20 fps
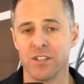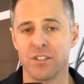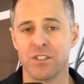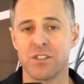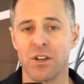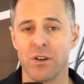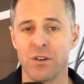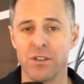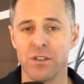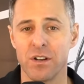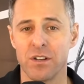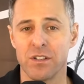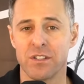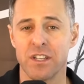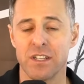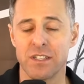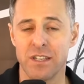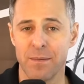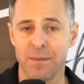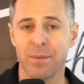So
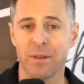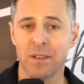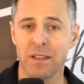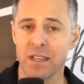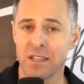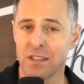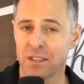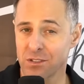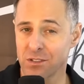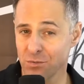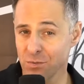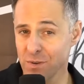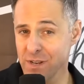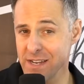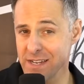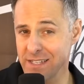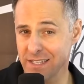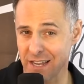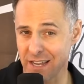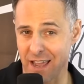there's typically
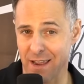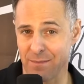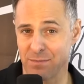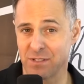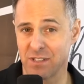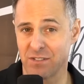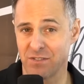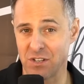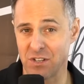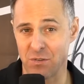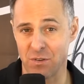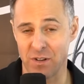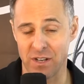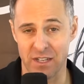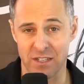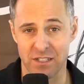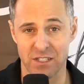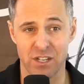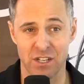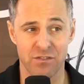three types of
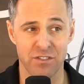annuities.